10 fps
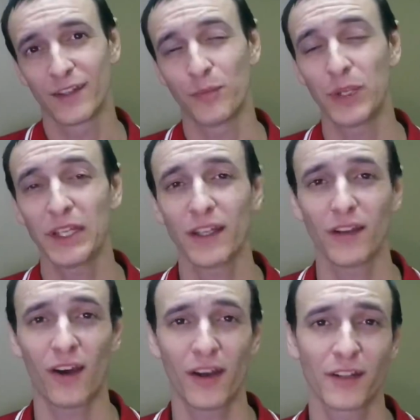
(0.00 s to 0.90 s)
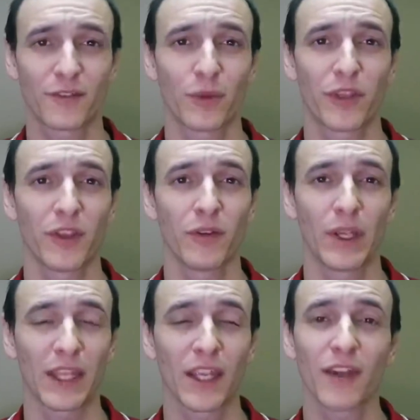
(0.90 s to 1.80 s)
To be honest with you,
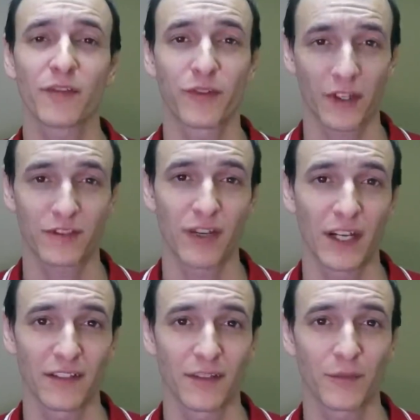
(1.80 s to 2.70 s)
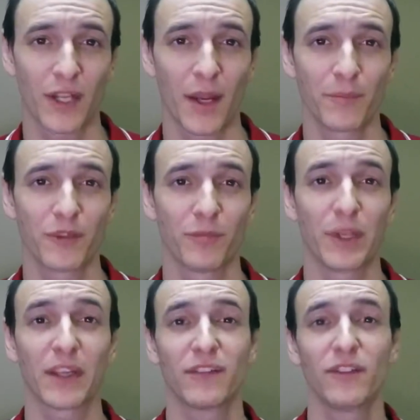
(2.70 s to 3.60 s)
it can get frustrating sometimes
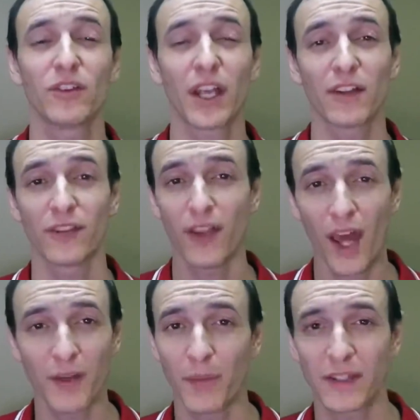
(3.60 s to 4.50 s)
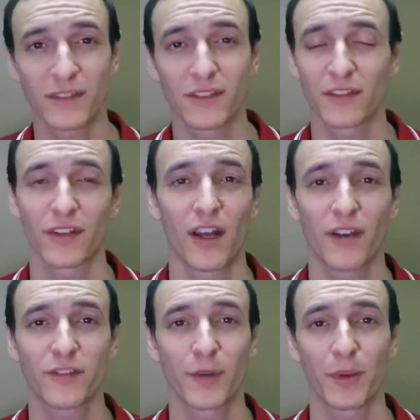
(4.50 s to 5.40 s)
because you'll get a lot of messages on
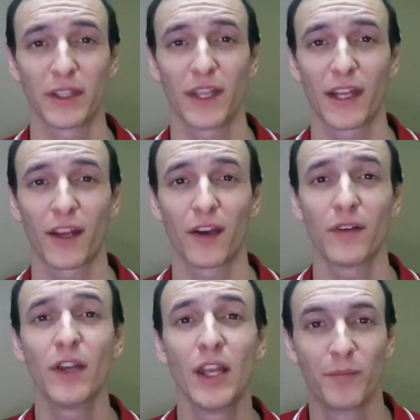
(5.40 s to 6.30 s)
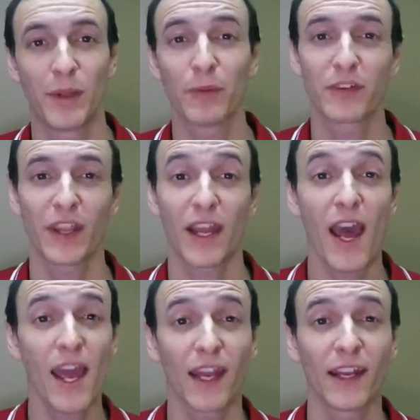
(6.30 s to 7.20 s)
OfferUp and LetGo. People saying,
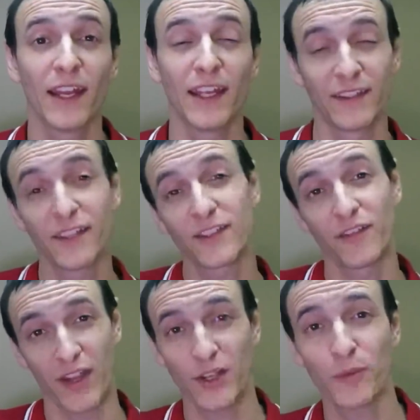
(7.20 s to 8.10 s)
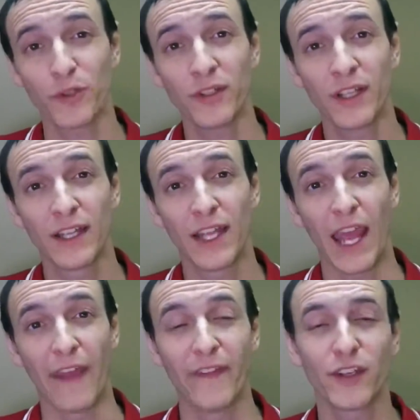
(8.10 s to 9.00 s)
"Hi, is this available?"
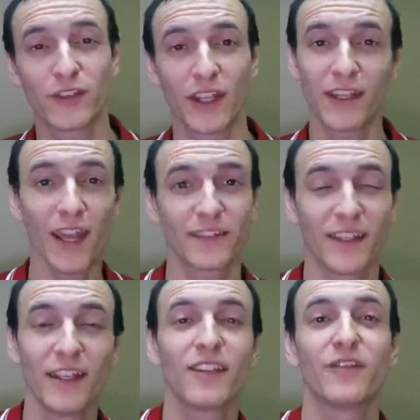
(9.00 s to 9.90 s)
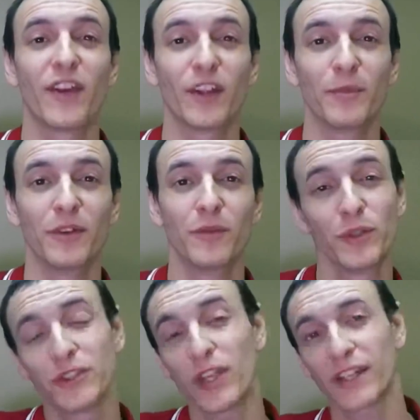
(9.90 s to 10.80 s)
And then you say, "Yes, it is available.
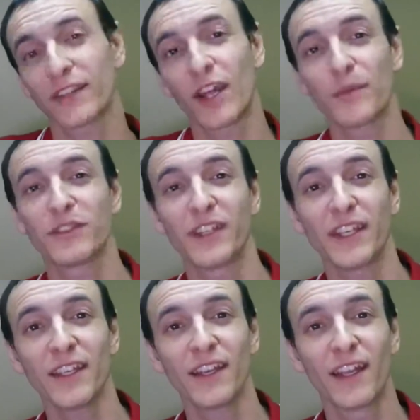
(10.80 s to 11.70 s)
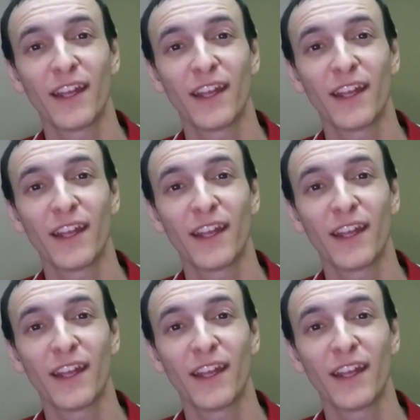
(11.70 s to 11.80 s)
Would you like to come see it?"